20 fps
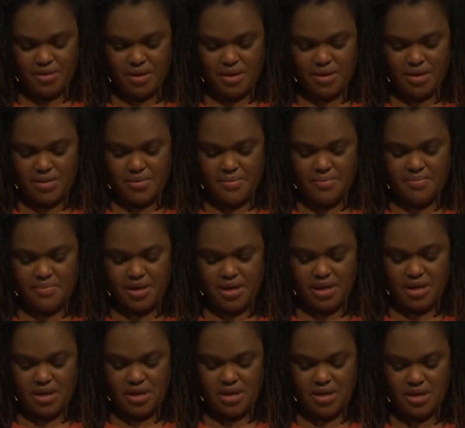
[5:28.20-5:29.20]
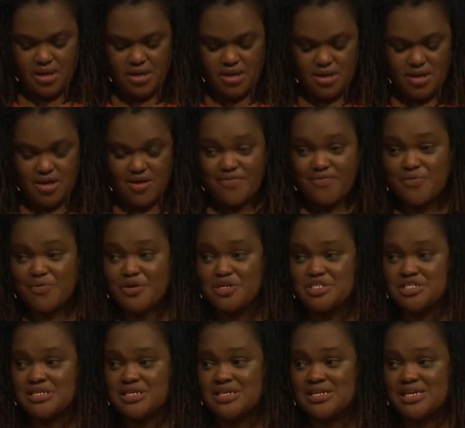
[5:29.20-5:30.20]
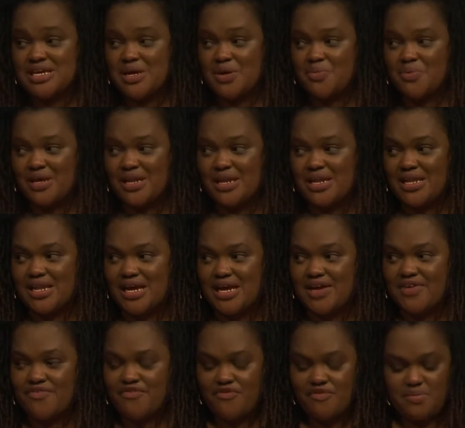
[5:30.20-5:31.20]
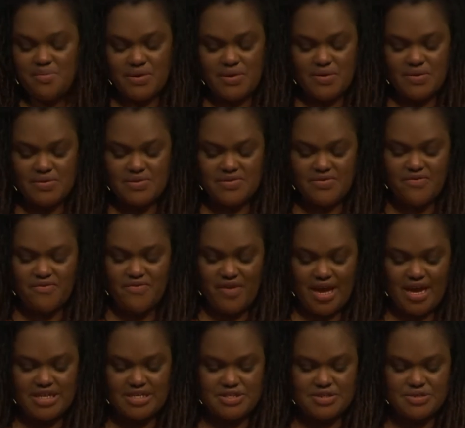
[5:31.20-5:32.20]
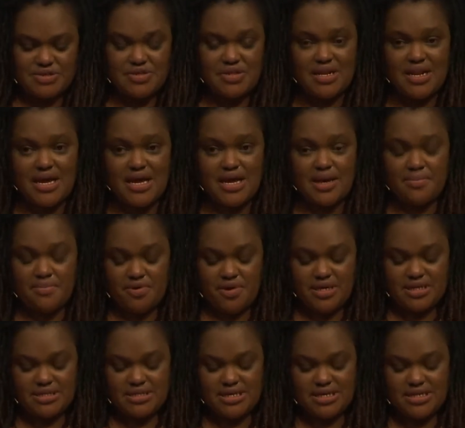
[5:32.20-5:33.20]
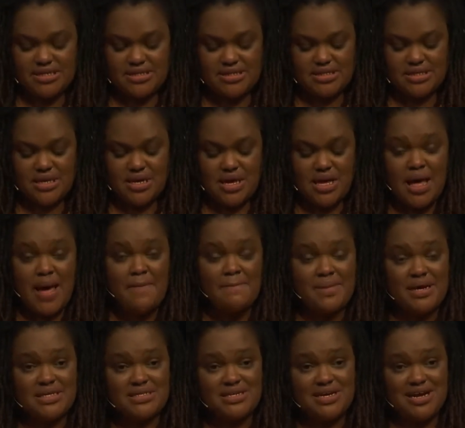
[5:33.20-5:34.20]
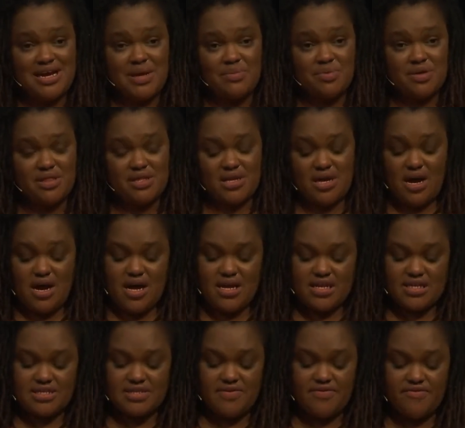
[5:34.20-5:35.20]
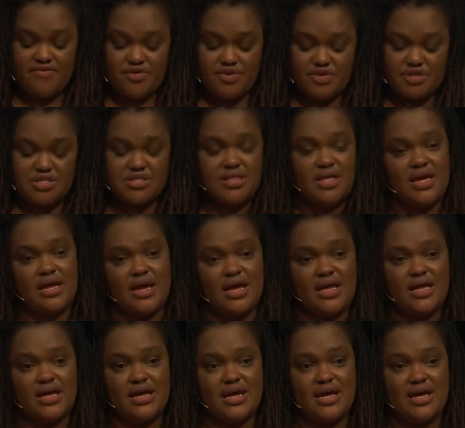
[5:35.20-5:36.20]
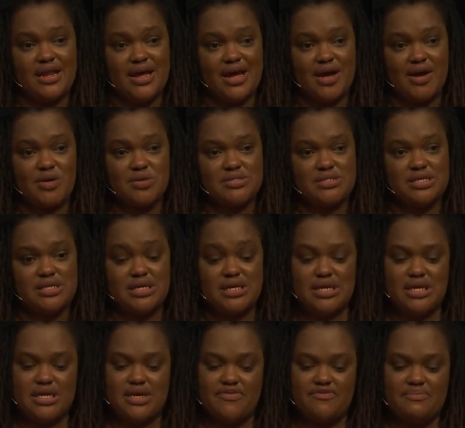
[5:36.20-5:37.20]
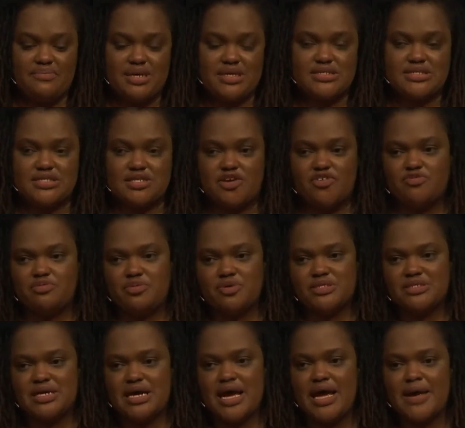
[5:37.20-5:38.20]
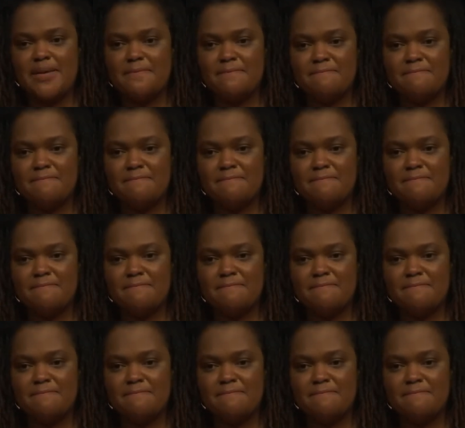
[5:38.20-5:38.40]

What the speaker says: but unfortunately, when life moves faster than I can process, my time with God is the first thing I cut out to give myself more time.